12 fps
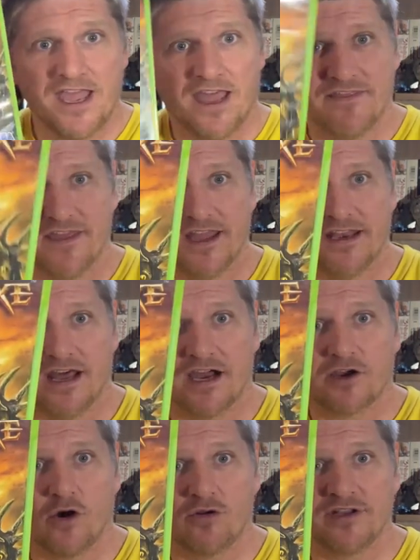And then uh,
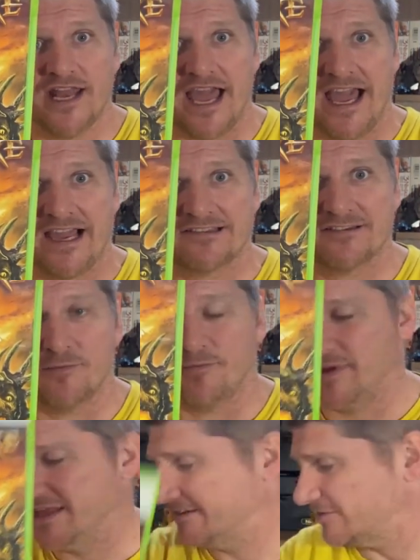Golden Axe
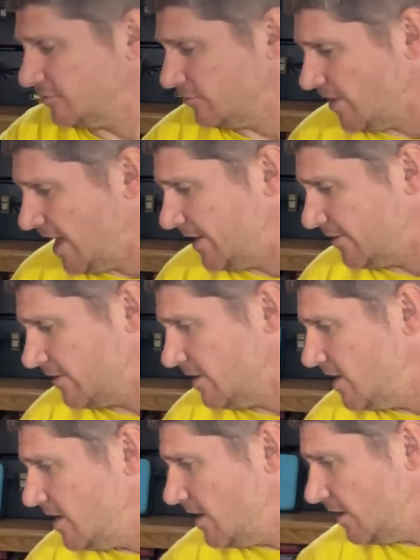Beast Rider,
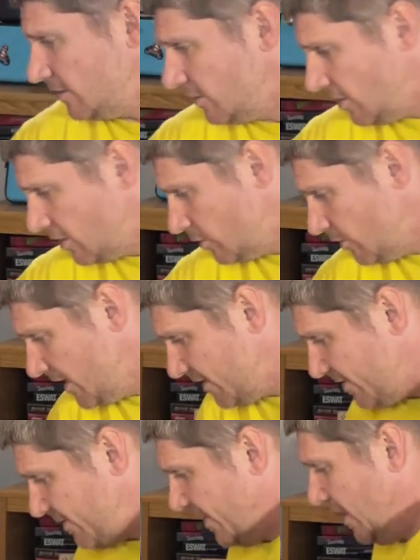along
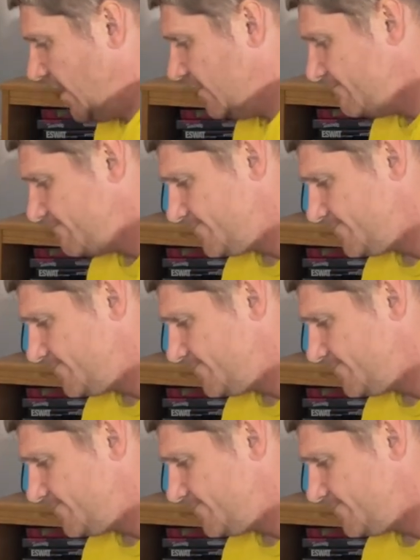with uh,